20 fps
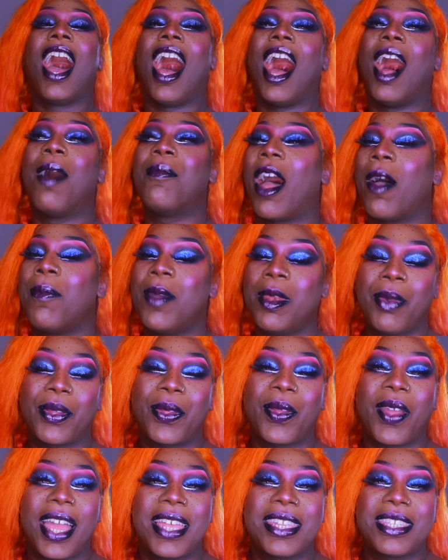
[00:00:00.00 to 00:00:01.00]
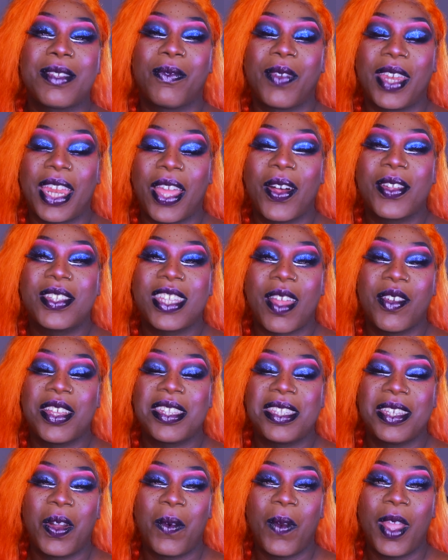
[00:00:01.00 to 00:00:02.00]
Um, I've been bringing you guys videos every
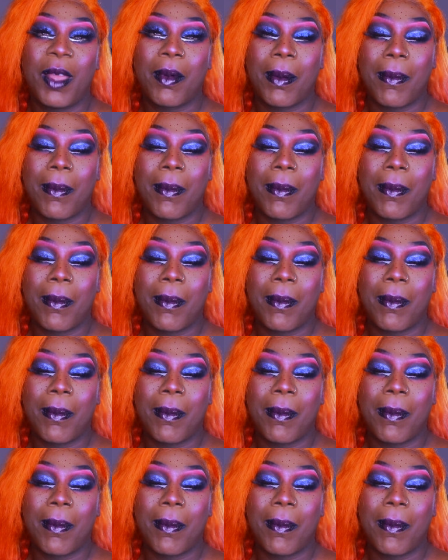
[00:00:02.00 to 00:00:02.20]
single week,